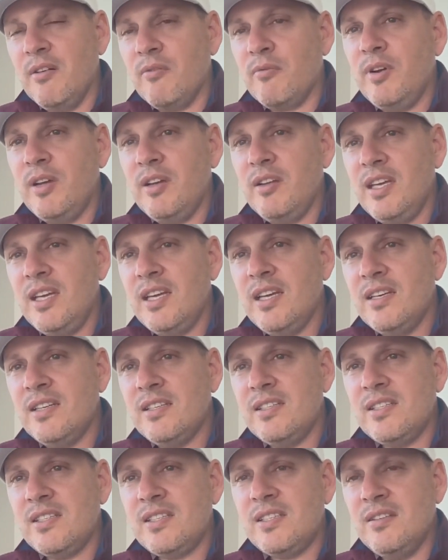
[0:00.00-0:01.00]
it really
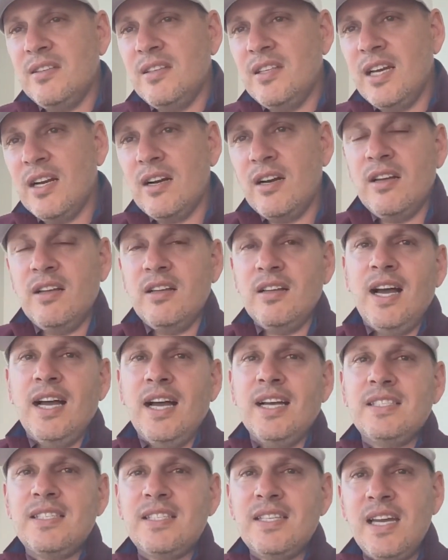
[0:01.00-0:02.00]
is there.
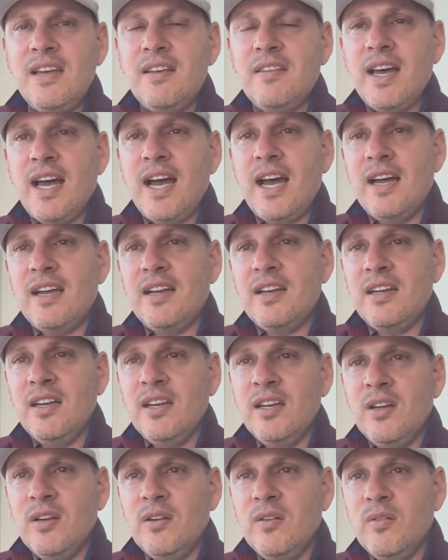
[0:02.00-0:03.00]
I'd say
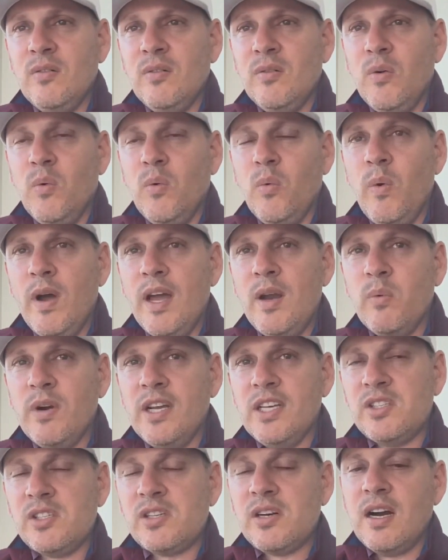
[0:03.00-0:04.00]
that
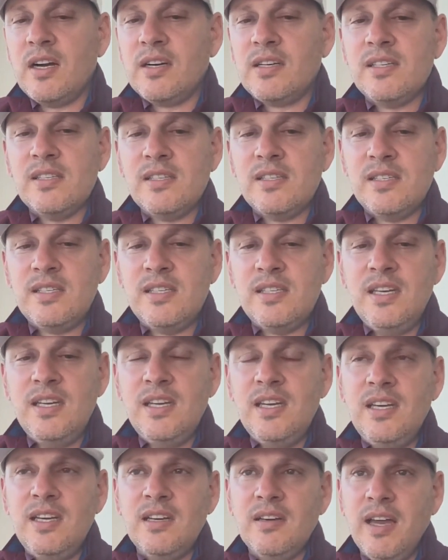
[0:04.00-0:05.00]
when we start to
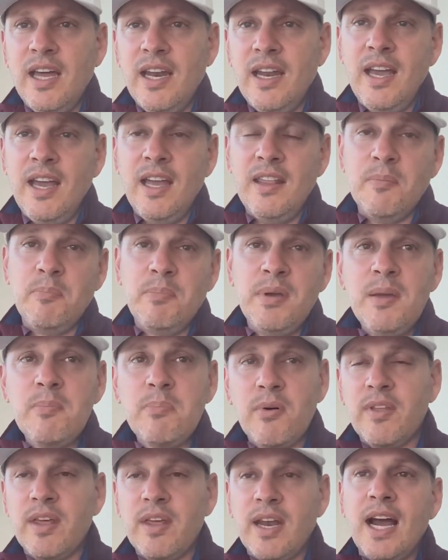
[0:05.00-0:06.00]
see, and the
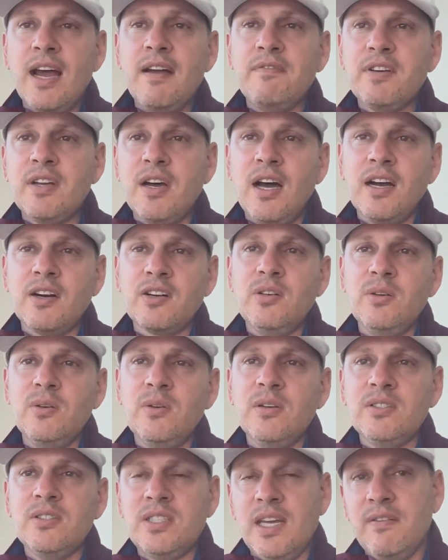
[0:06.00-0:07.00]
people that I've talked
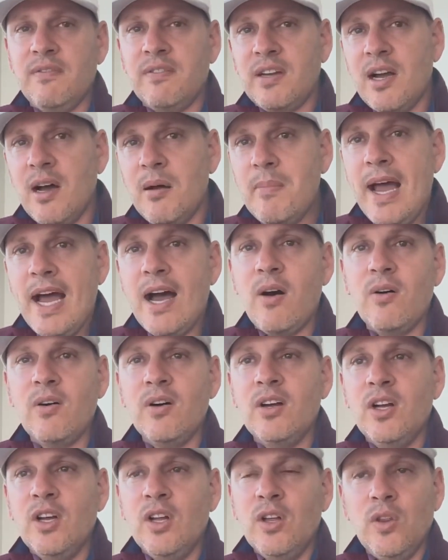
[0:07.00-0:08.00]
to as they've come
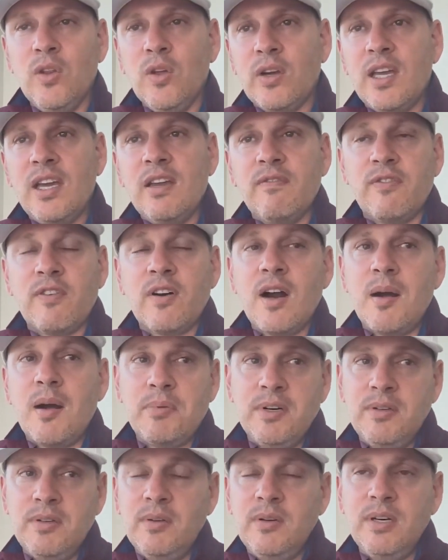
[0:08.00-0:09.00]
out looking for
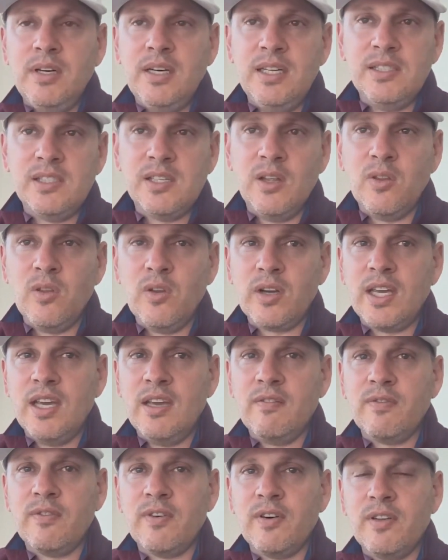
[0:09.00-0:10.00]
opportunities and
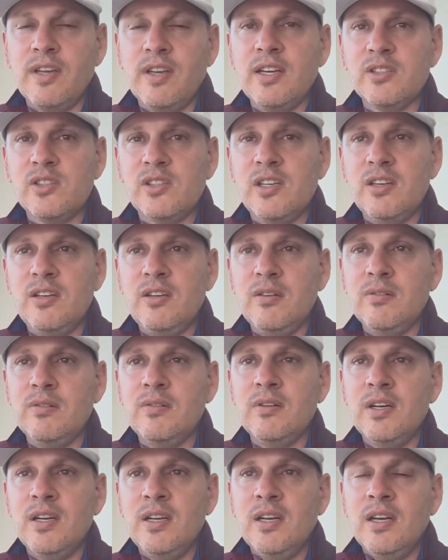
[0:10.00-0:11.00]
looking for things to
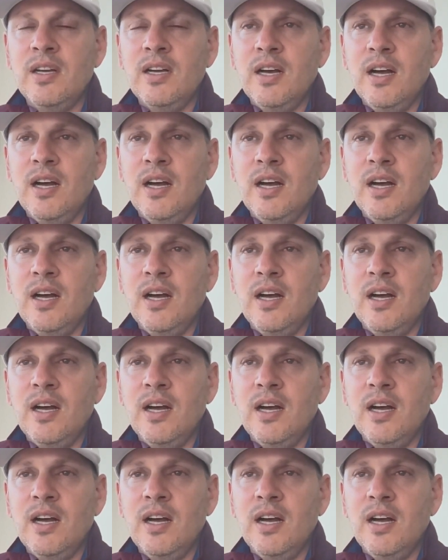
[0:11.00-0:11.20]
do,